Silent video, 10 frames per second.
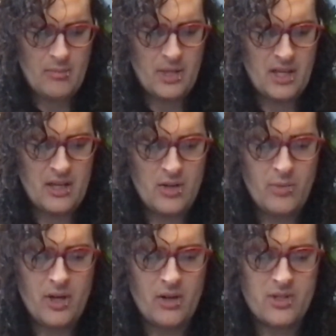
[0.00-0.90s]
here we
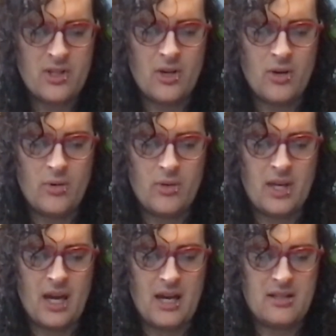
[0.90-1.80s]
also
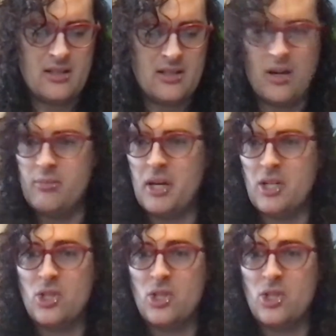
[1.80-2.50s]
get, on page